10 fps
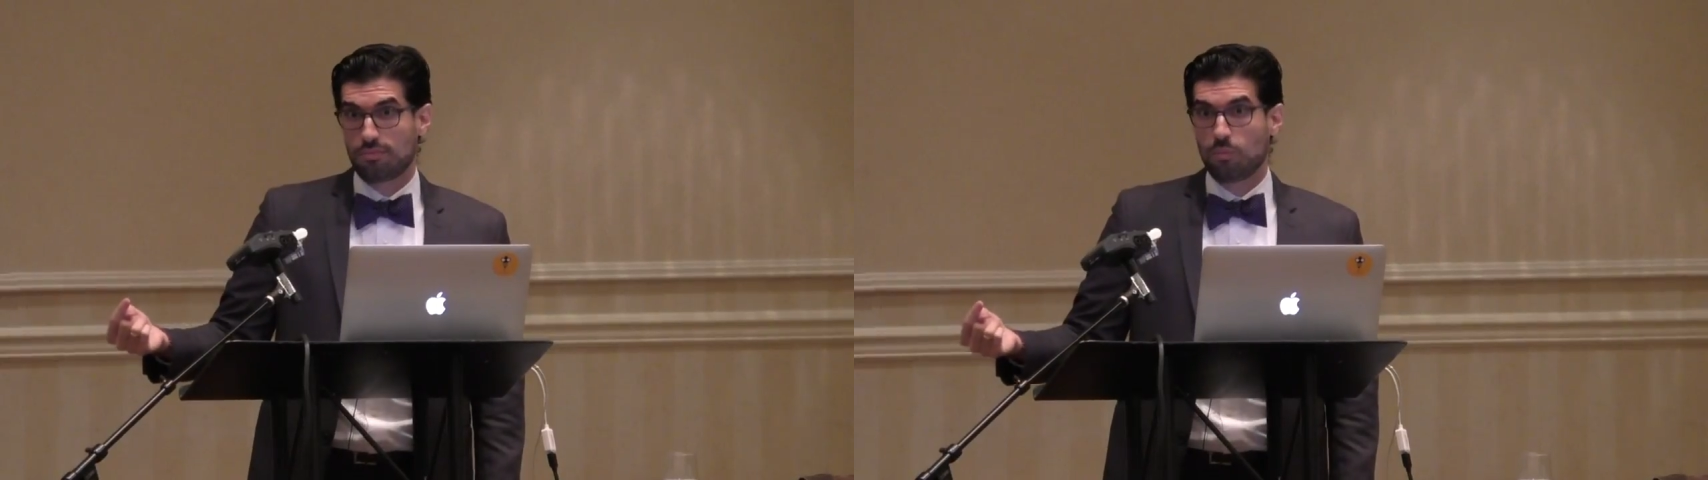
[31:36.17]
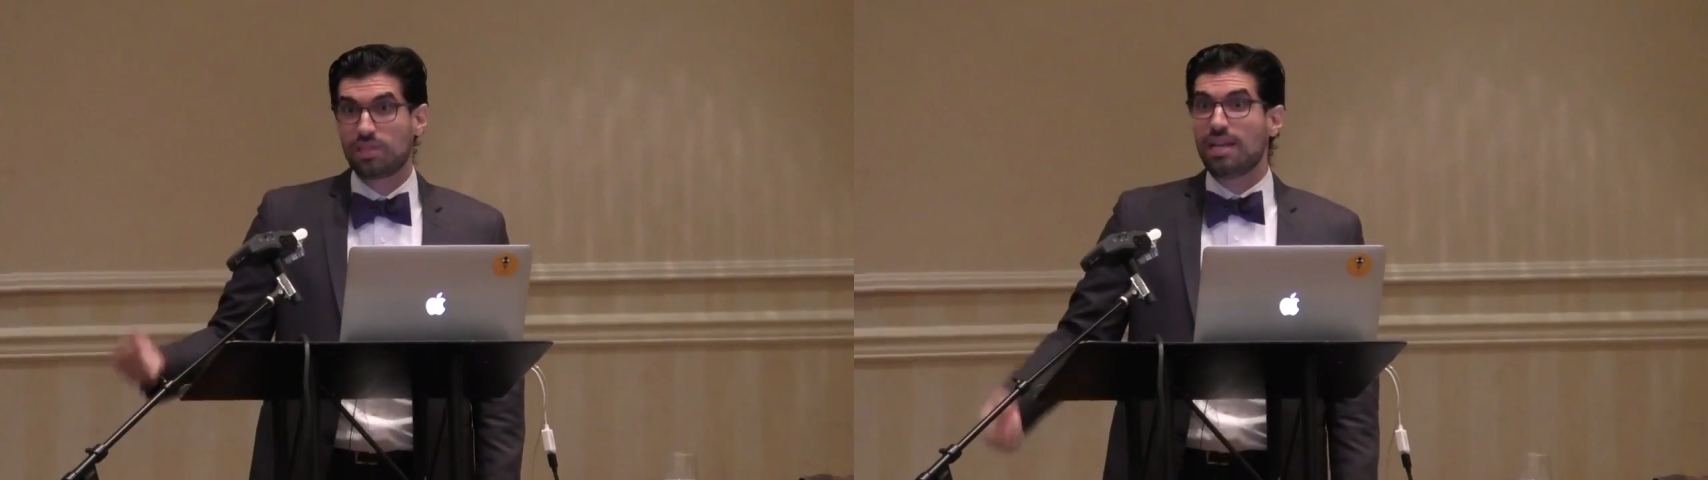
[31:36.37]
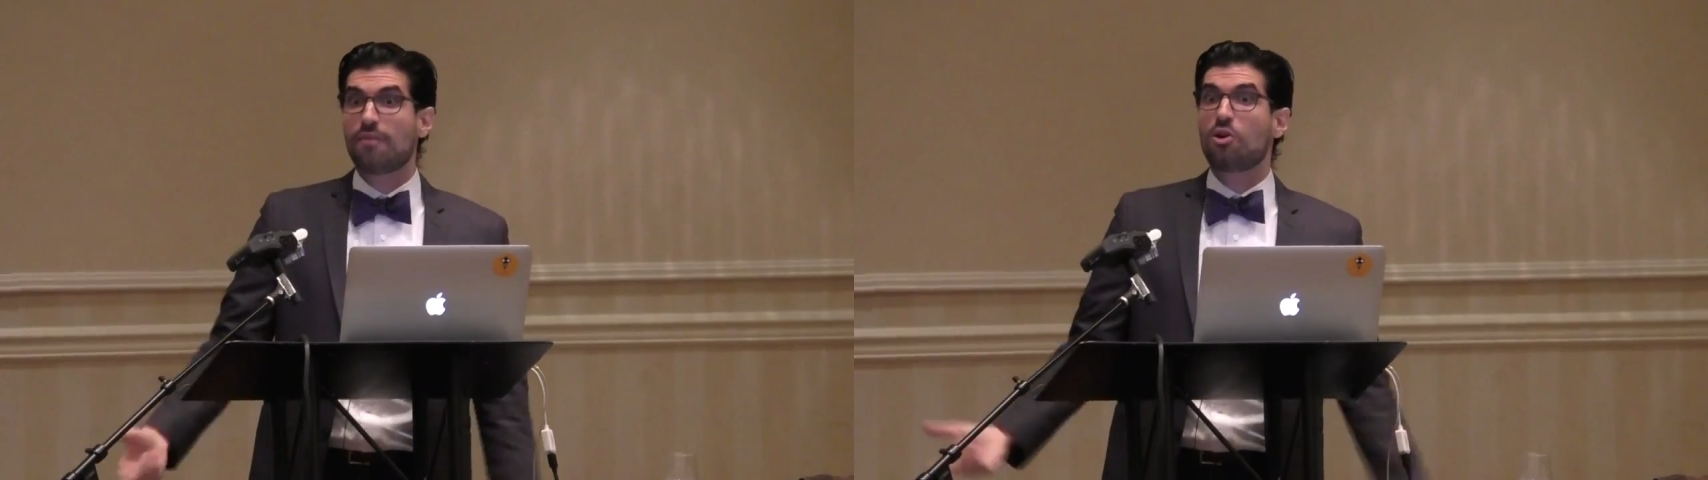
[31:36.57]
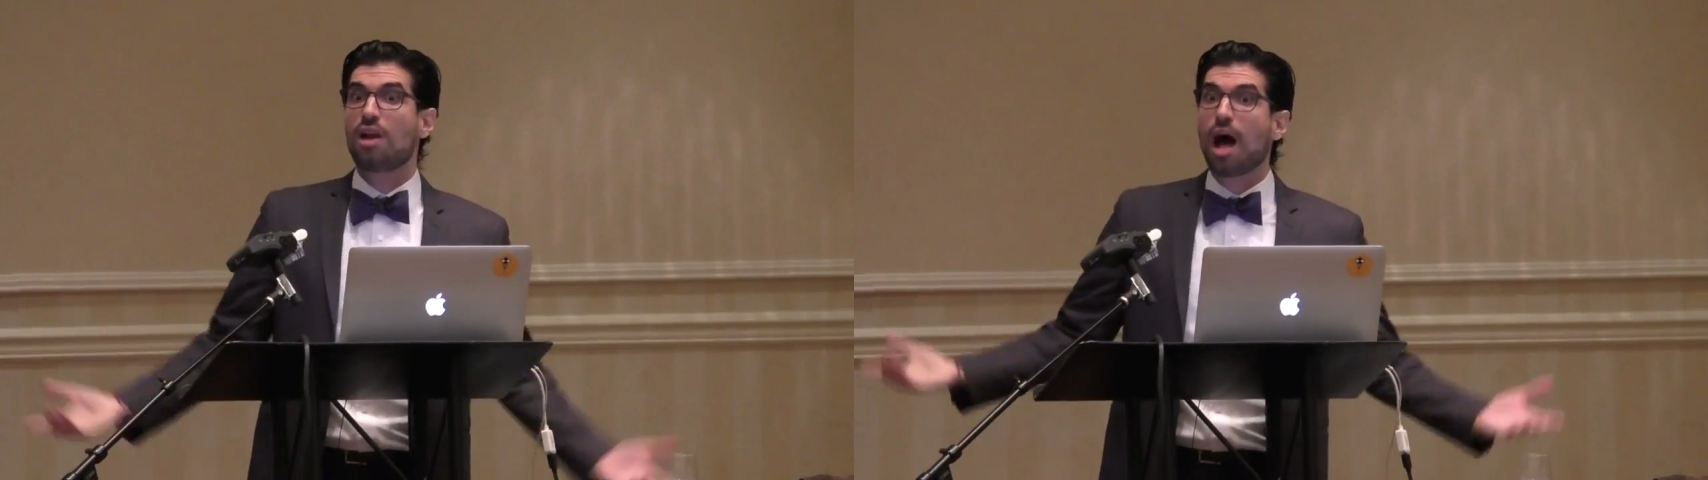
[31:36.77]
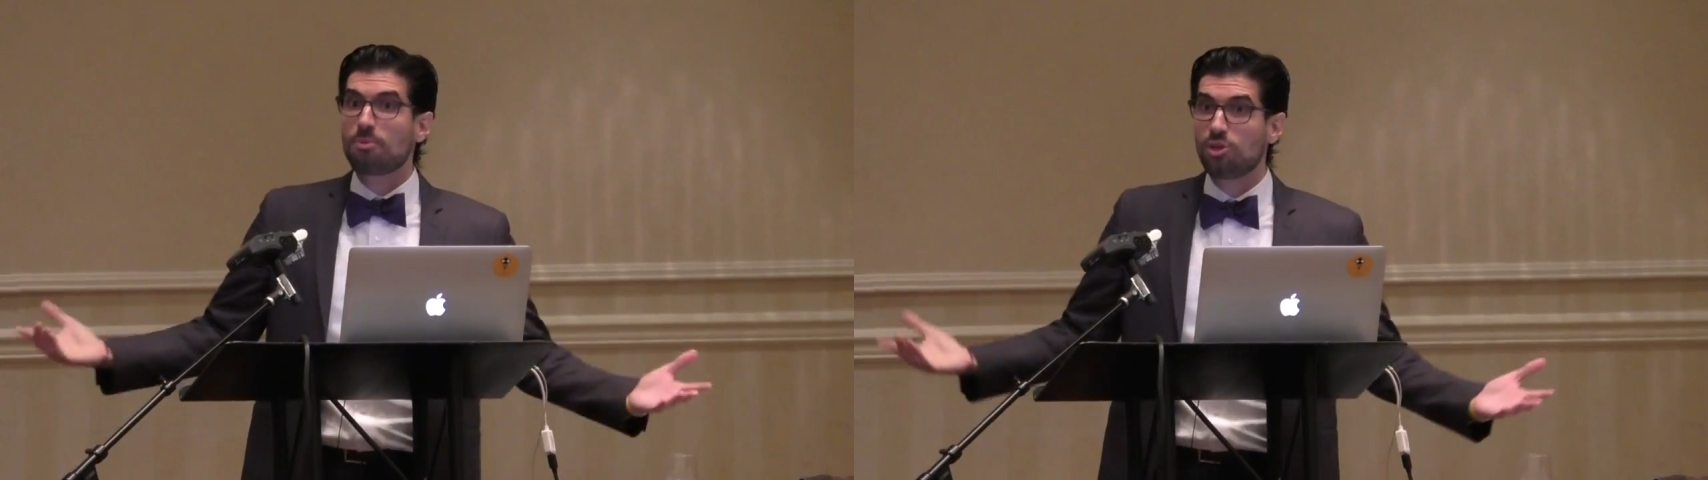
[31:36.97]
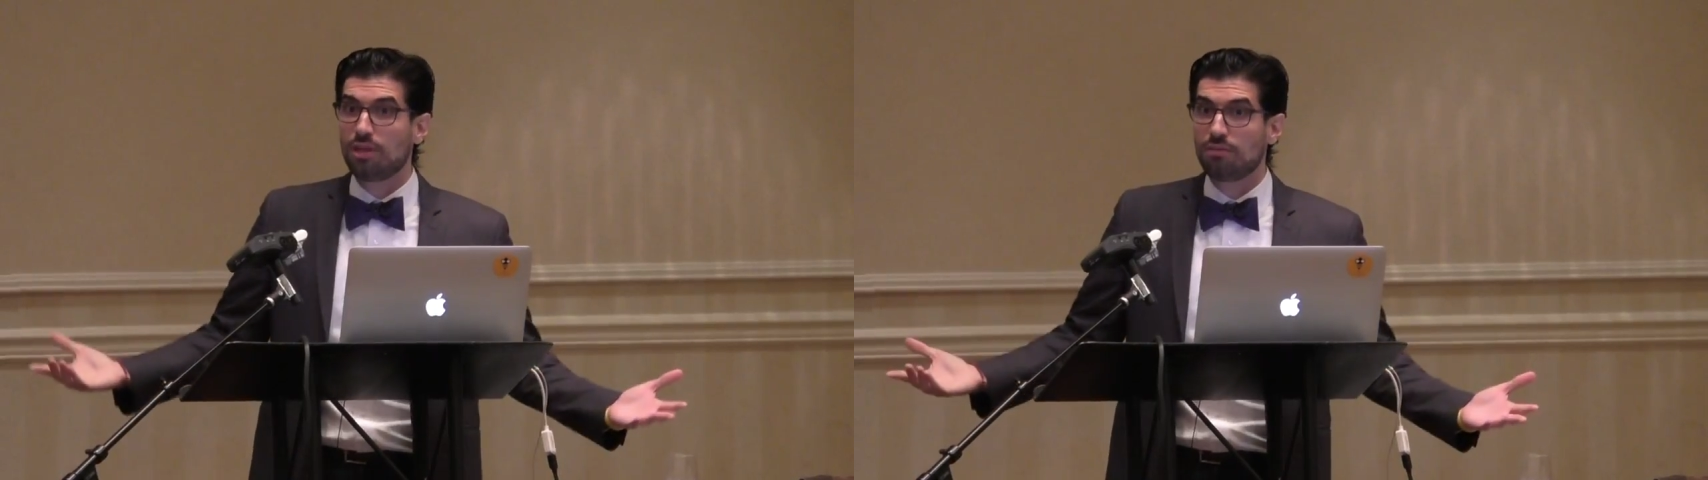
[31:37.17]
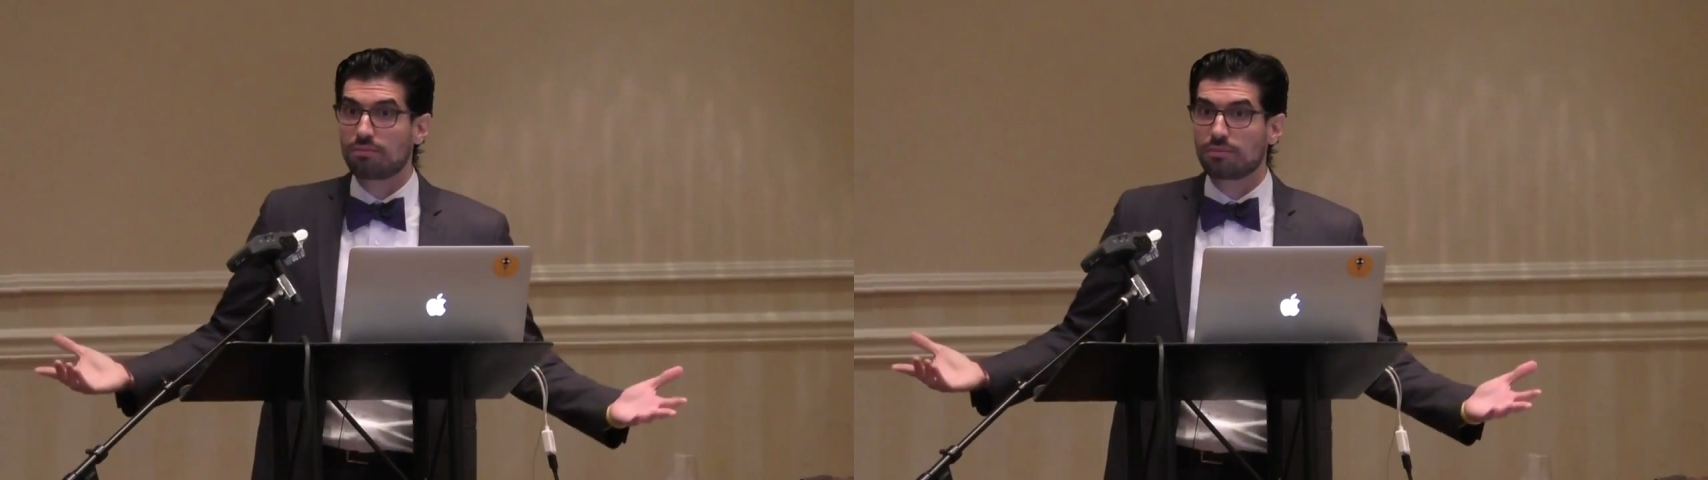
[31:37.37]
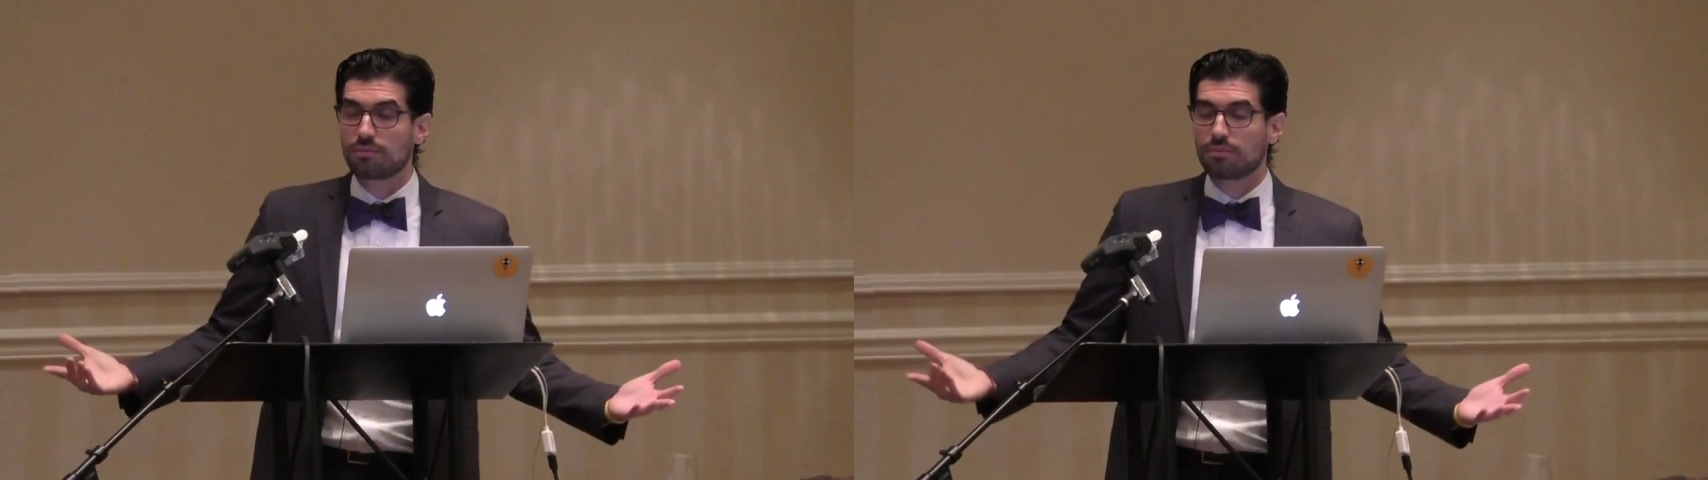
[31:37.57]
Was it never an option?